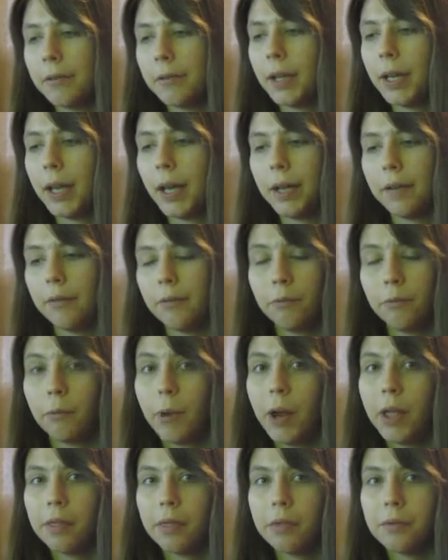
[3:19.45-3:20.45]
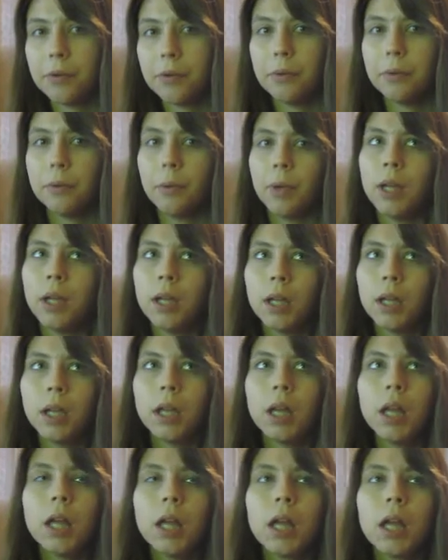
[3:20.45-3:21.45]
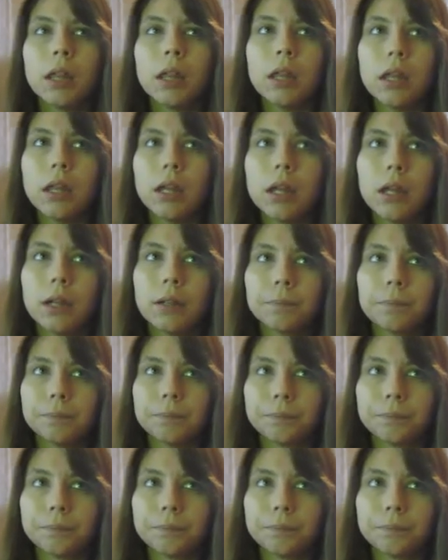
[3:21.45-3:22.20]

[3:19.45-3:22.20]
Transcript: Like I read through the.